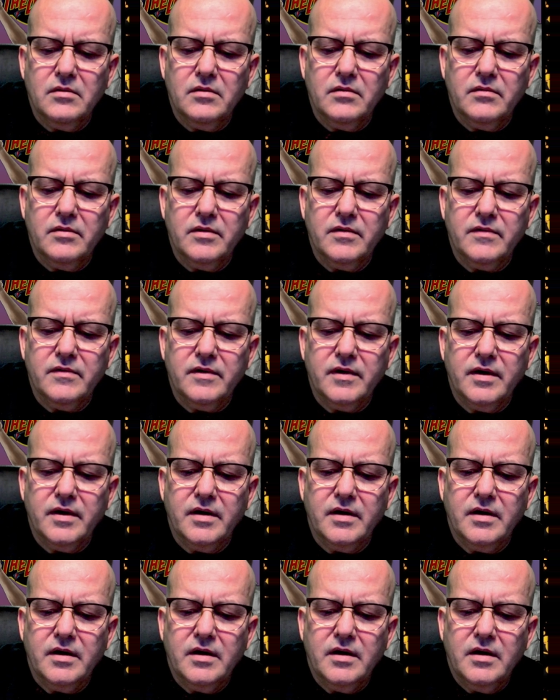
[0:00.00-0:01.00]
Erase
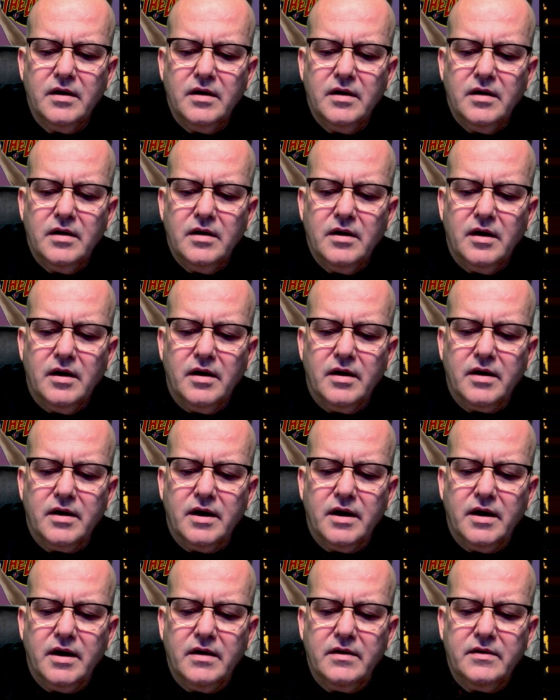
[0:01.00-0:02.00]
that. I think I
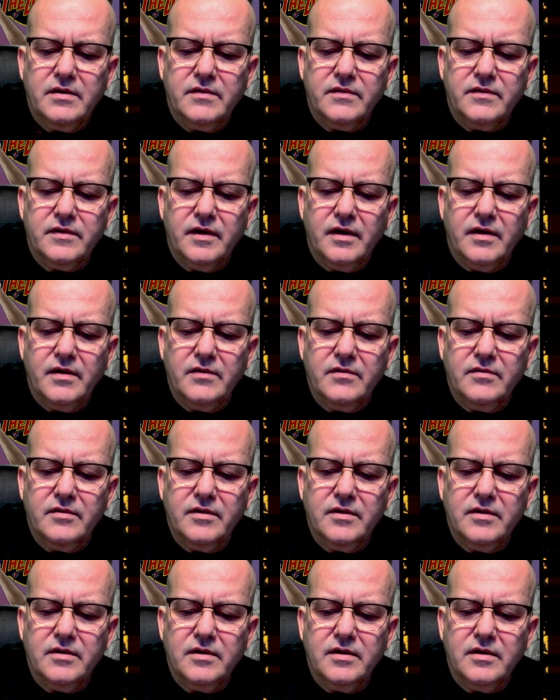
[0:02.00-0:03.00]
had the size
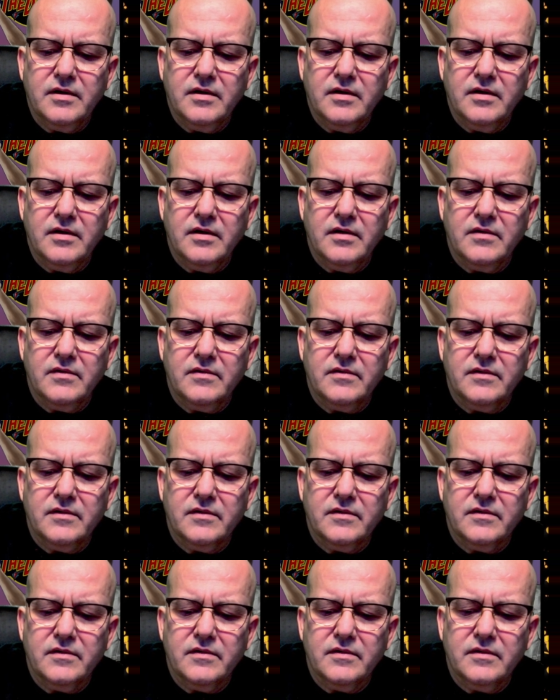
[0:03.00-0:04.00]
right there. It's
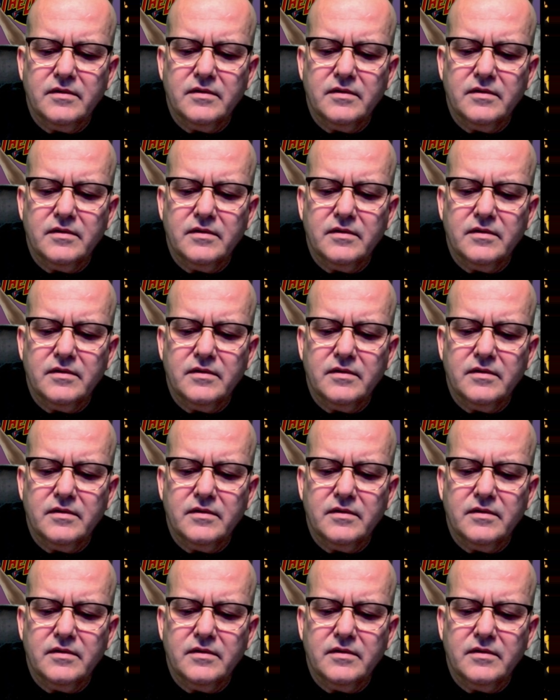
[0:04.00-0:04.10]
just...